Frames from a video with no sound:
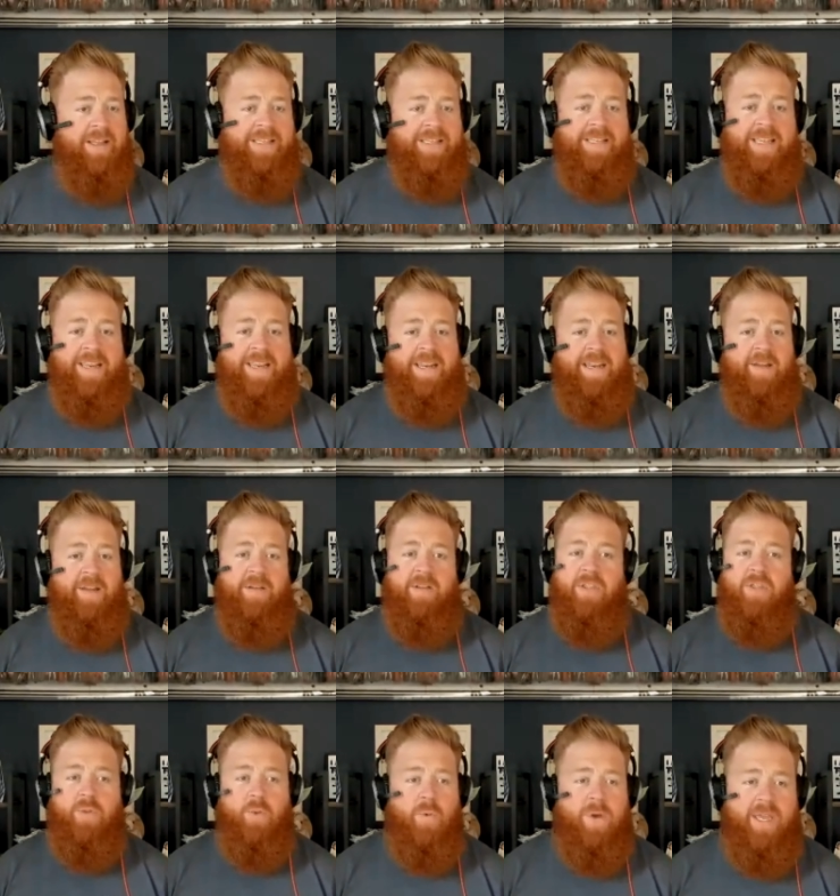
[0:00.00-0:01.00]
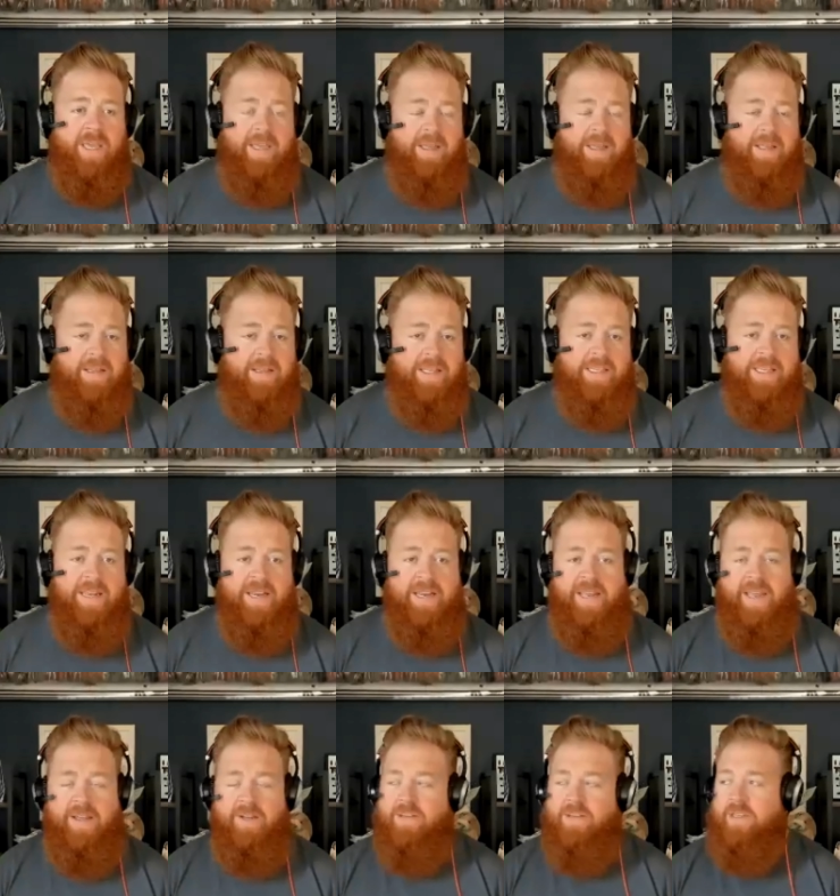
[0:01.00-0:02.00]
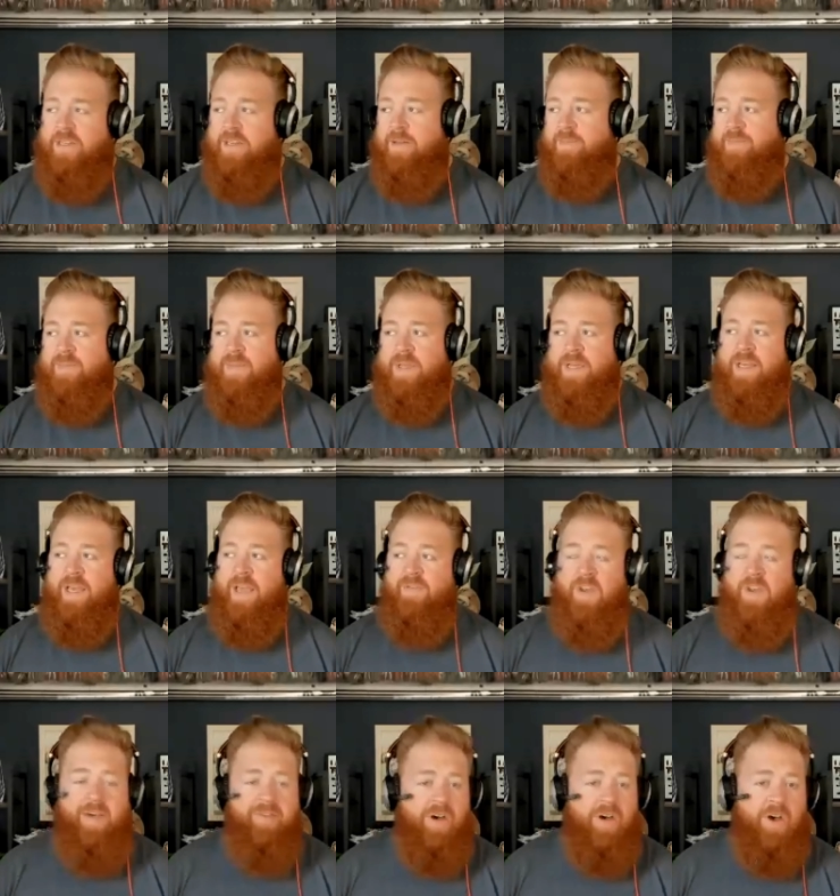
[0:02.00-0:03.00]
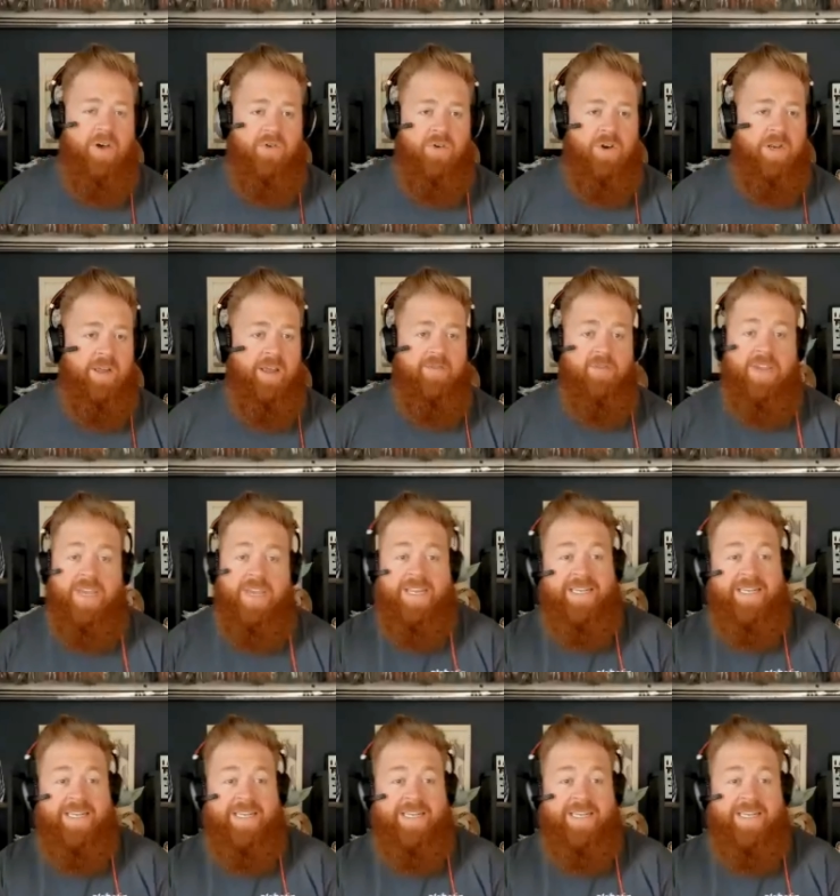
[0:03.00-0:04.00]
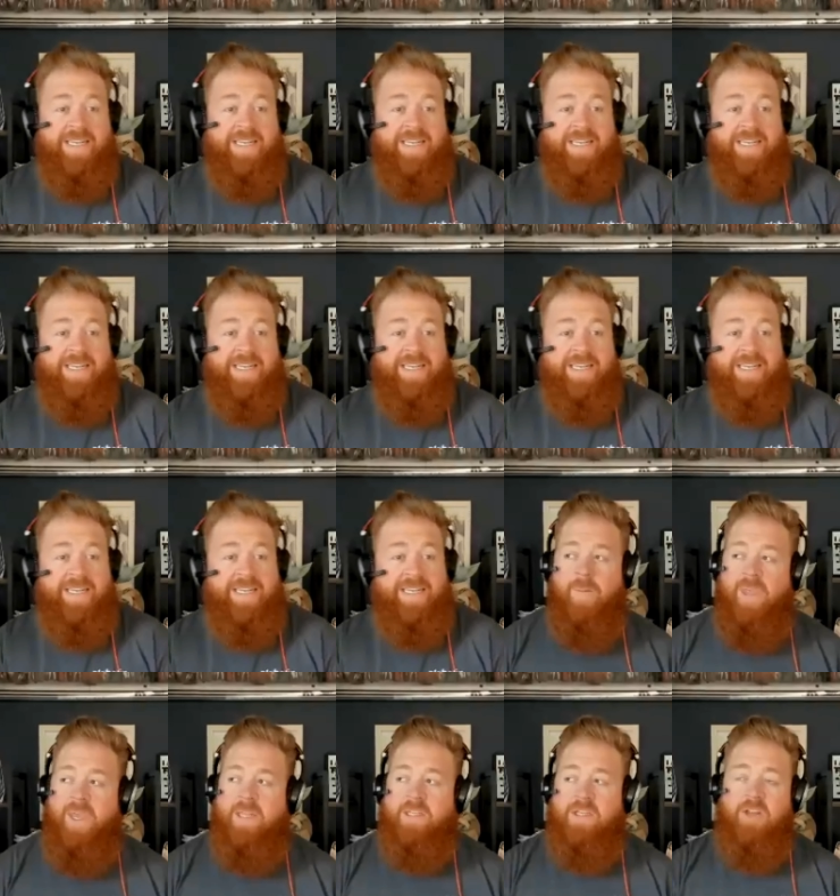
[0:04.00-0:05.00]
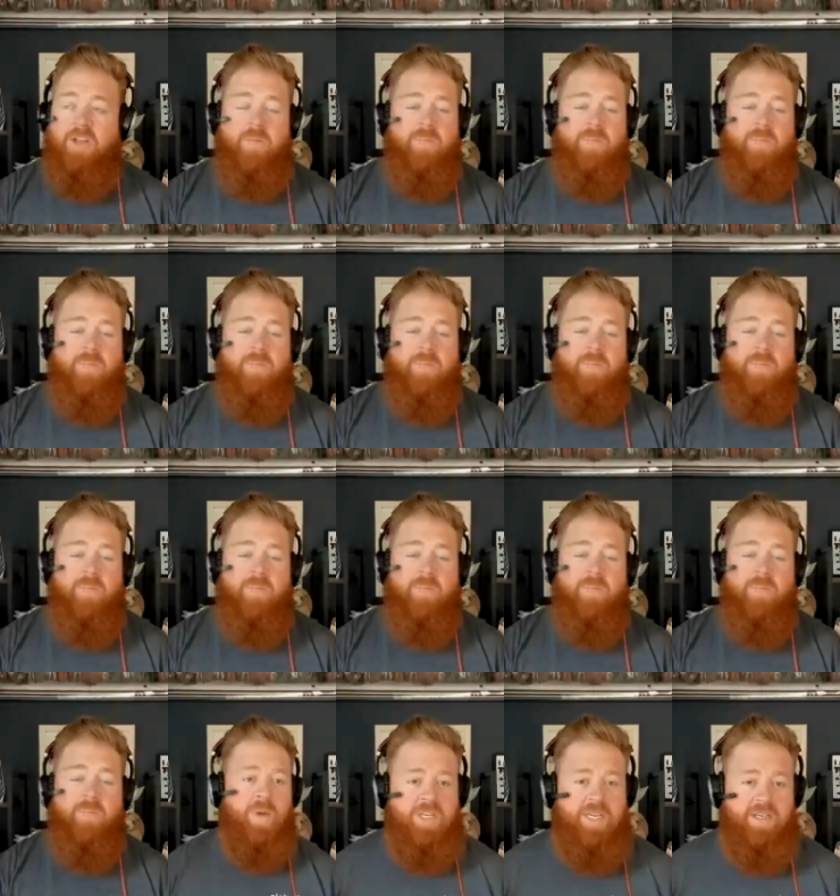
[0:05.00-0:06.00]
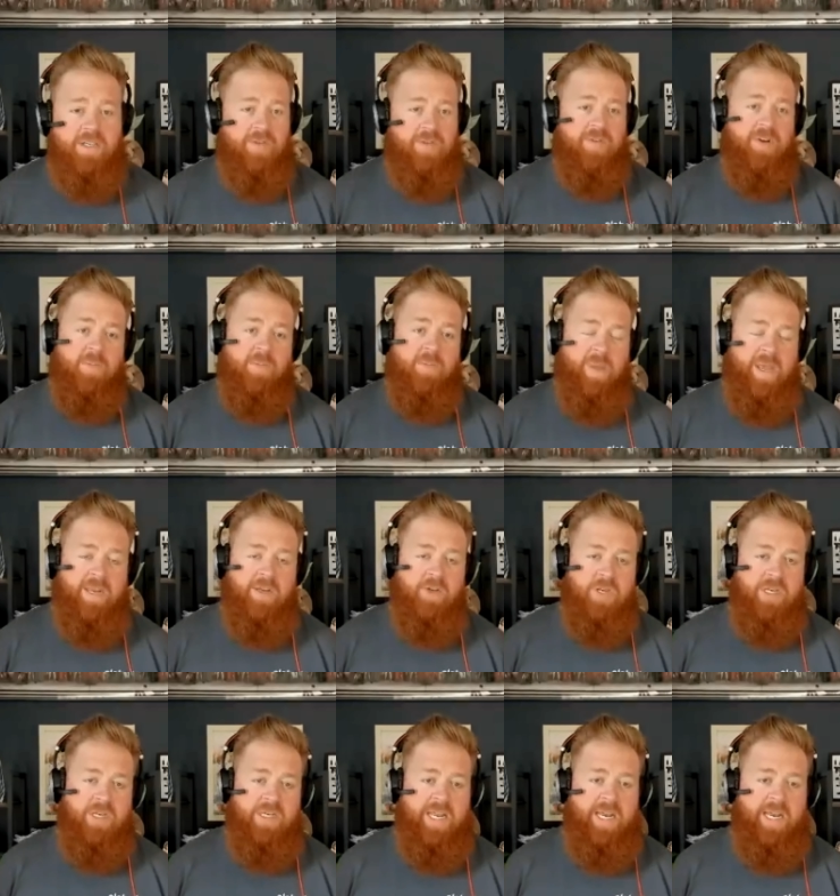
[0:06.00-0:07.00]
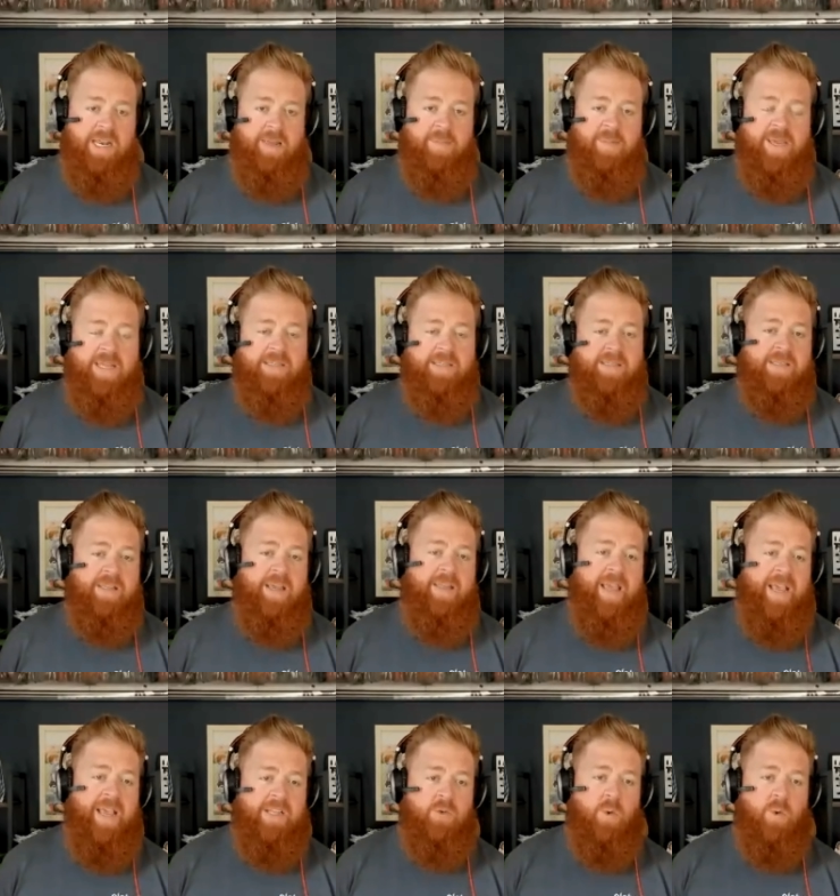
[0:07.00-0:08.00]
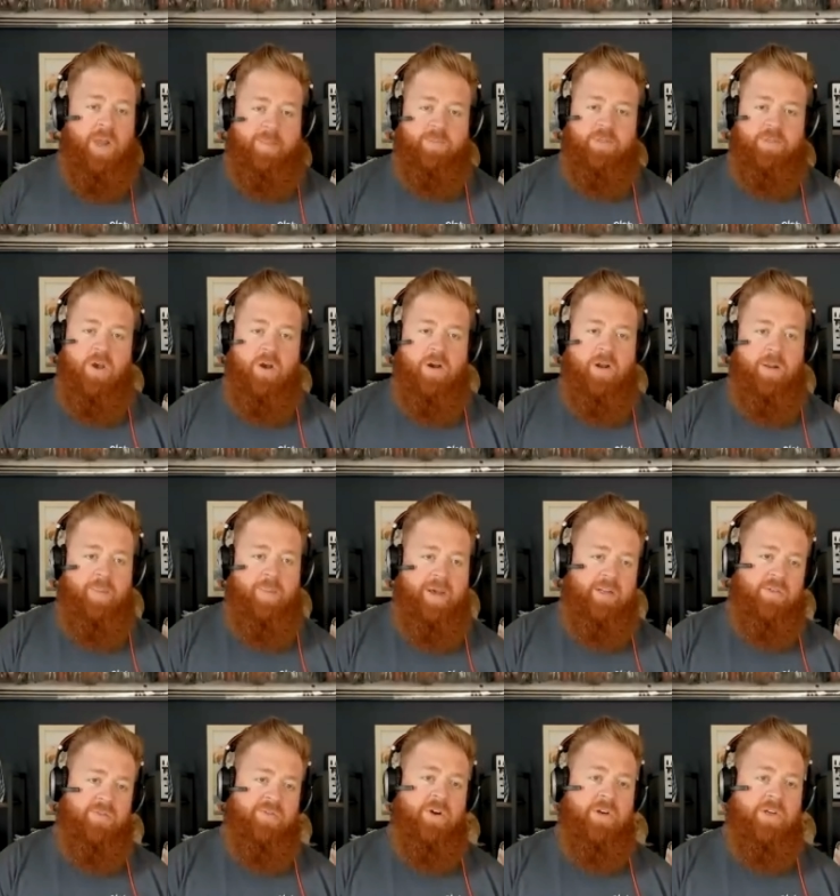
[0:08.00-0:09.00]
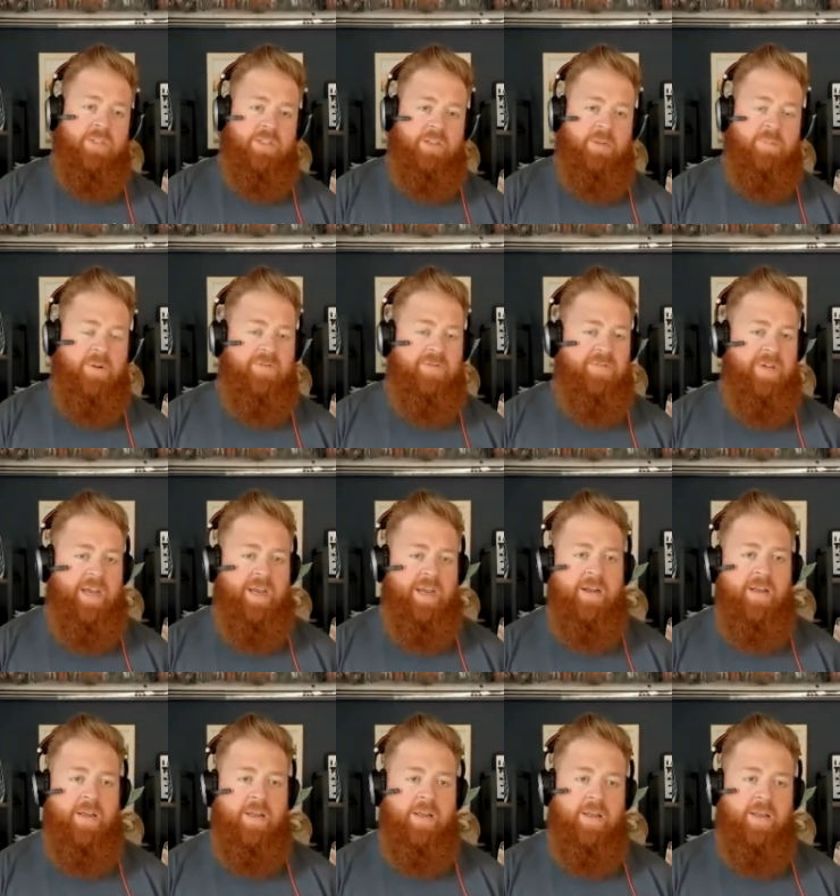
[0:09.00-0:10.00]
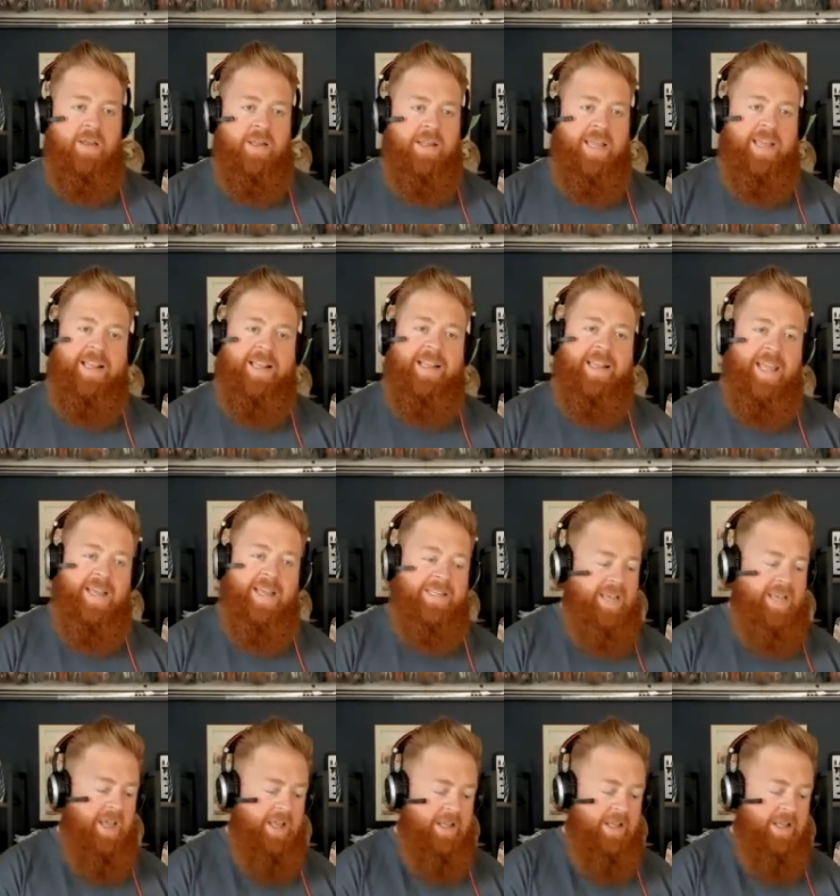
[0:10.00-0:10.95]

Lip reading: let's get it down to 3. Let's get it down to, if you have 100, if we get it to 10, it's going to be so much easier for you to manage on a day-to-day basis. And that's what I'm talking about as far as simplifying. Like, let